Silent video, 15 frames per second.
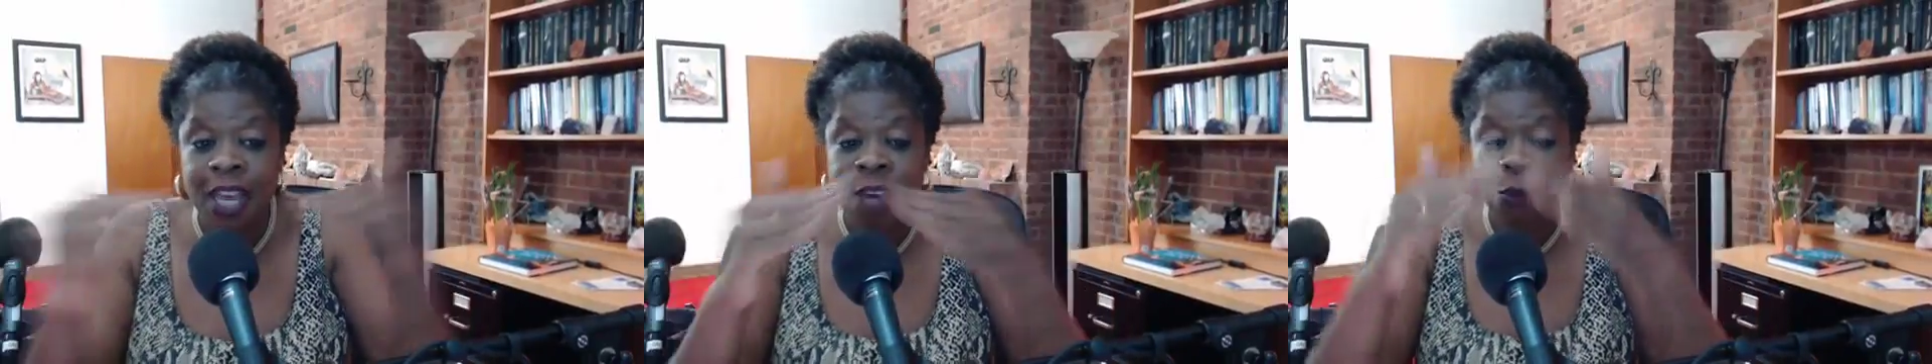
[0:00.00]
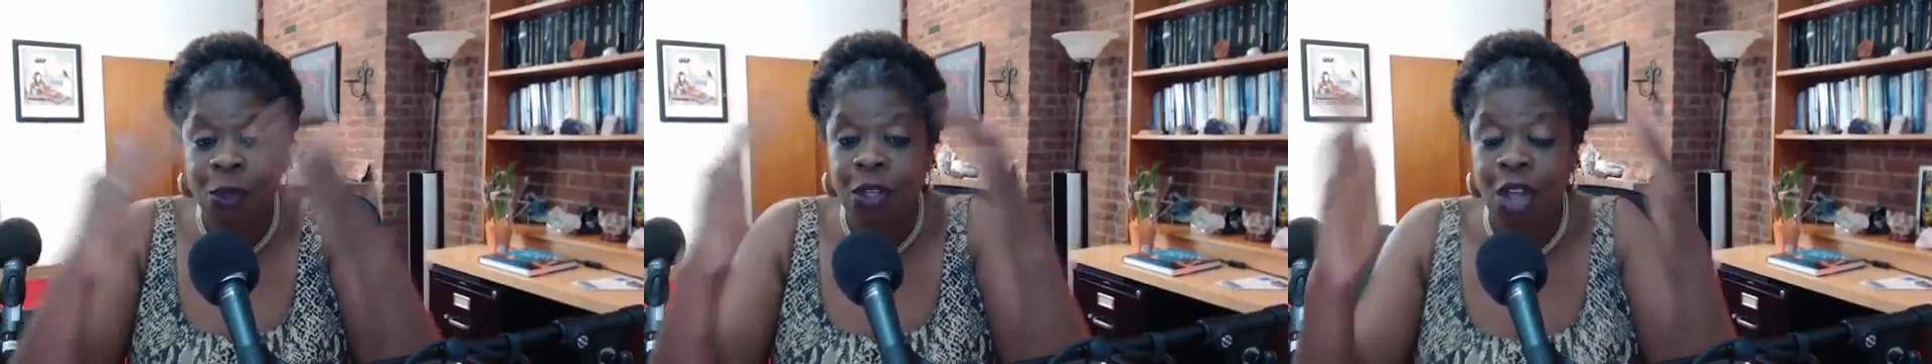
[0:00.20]

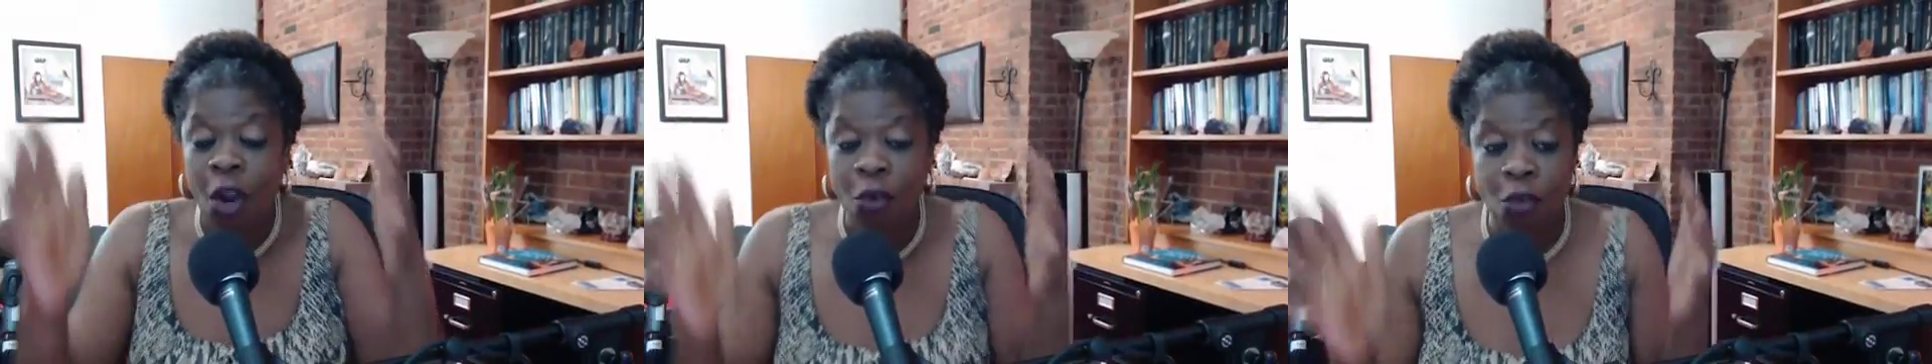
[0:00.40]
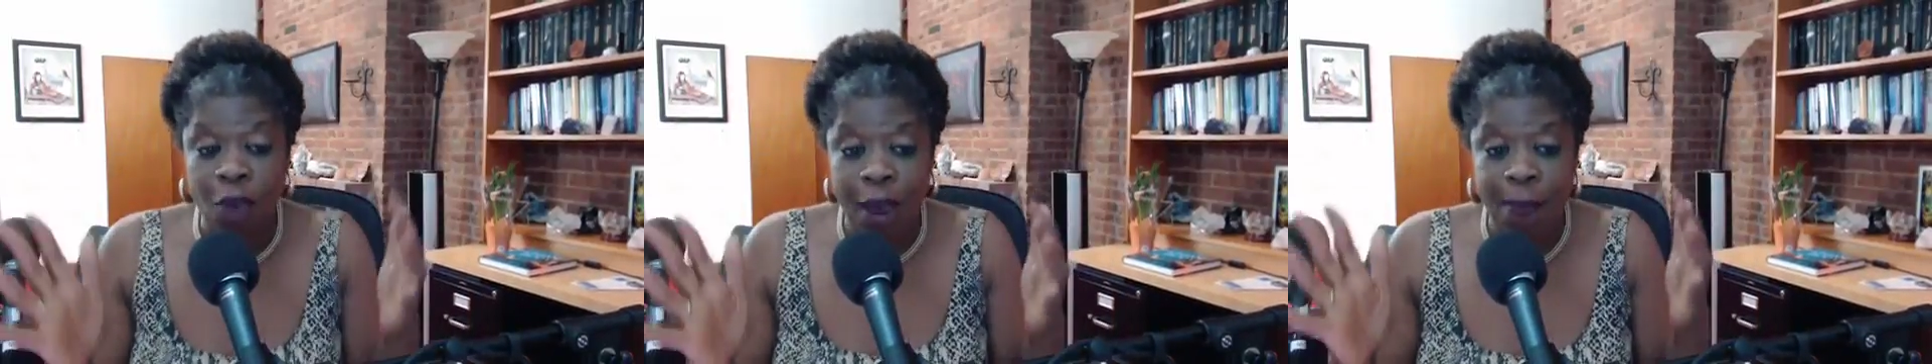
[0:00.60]
we'll go
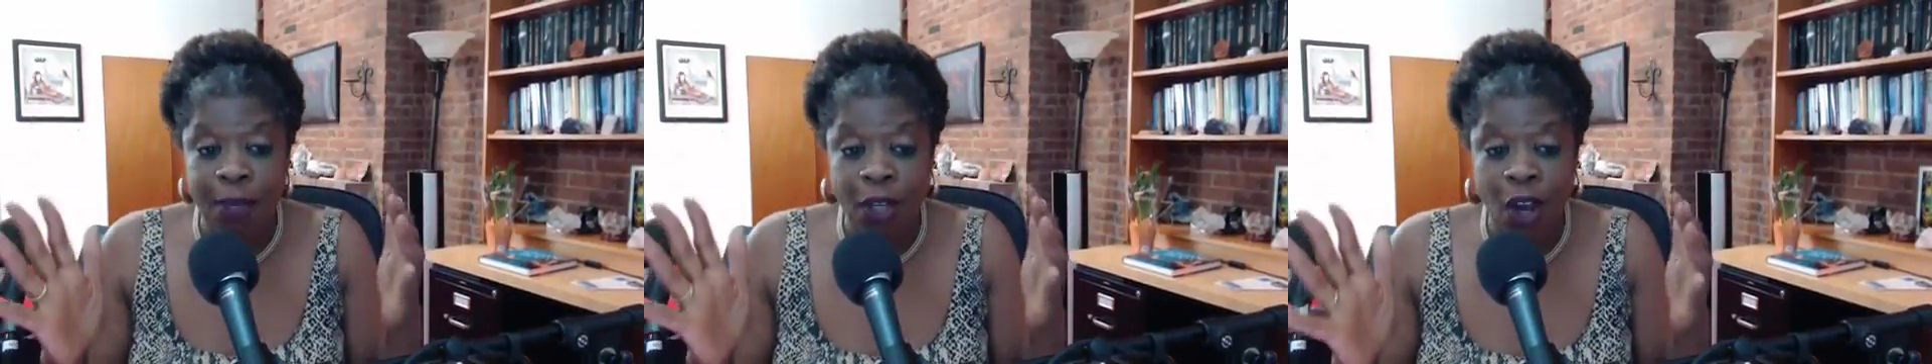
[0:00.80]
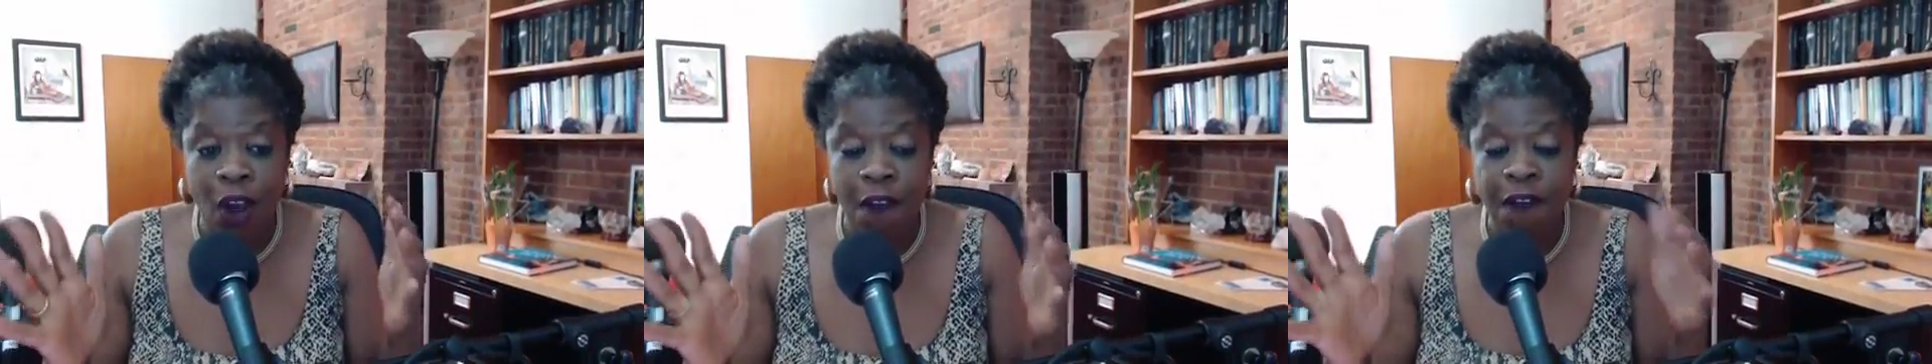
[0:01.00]
grab a
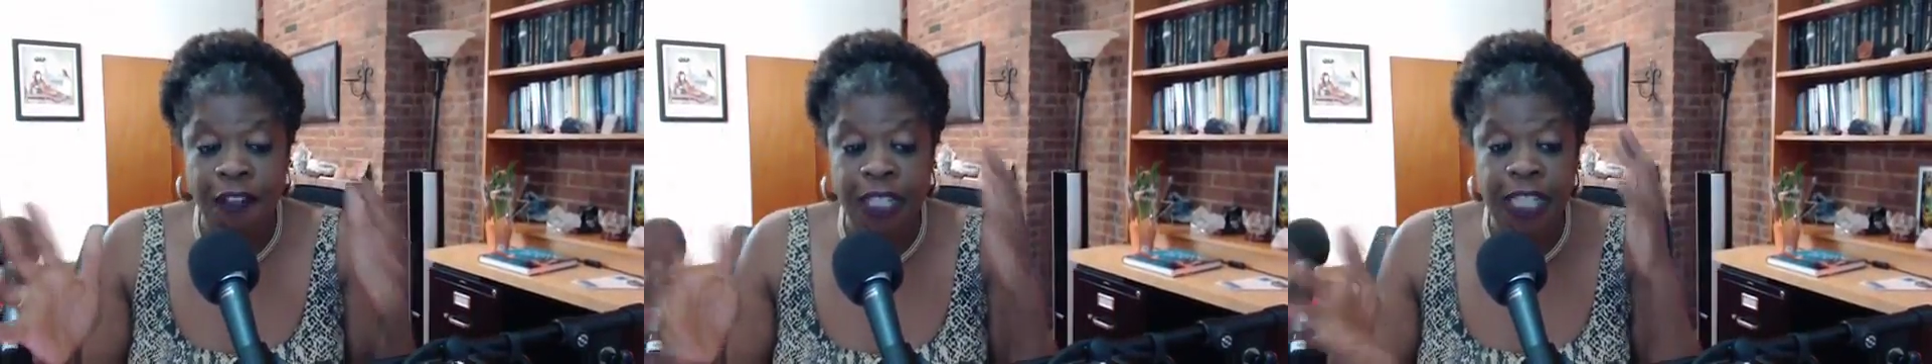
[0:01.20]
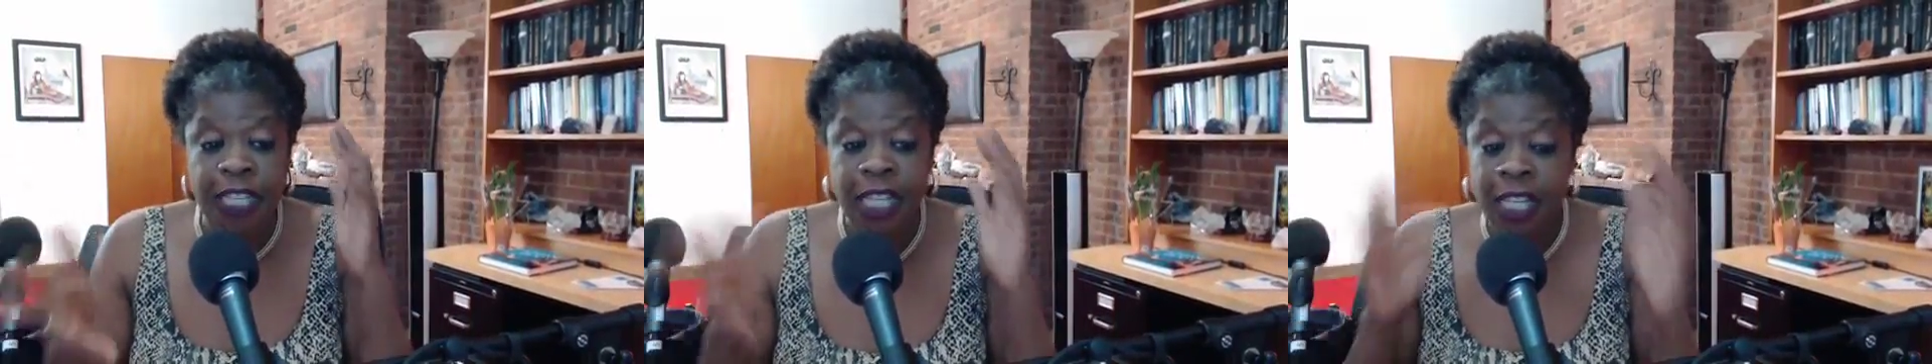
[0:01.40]

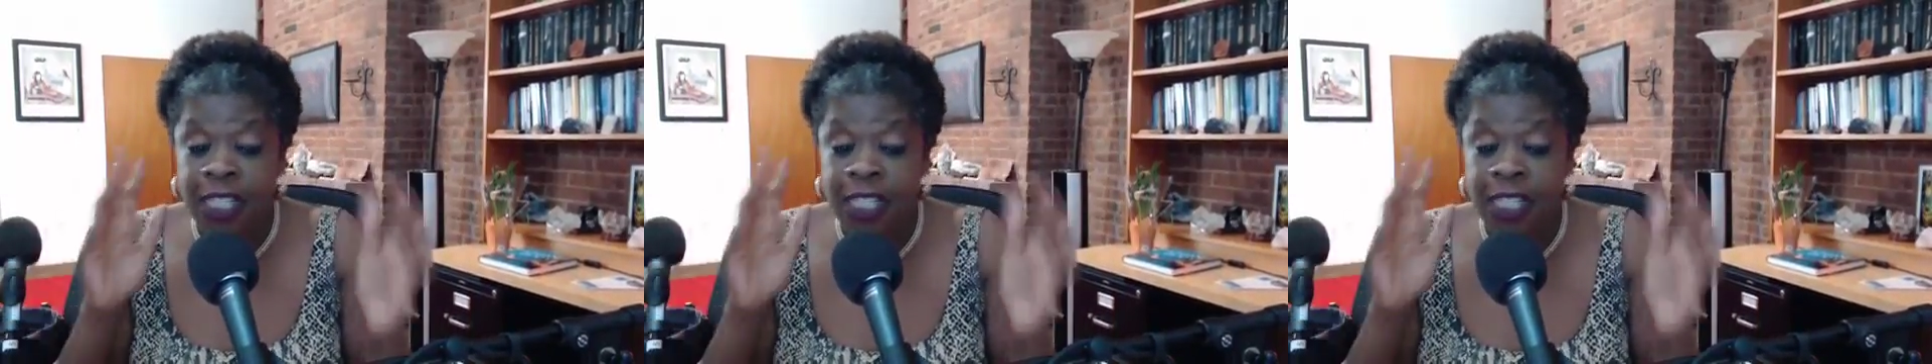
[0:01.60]
coffee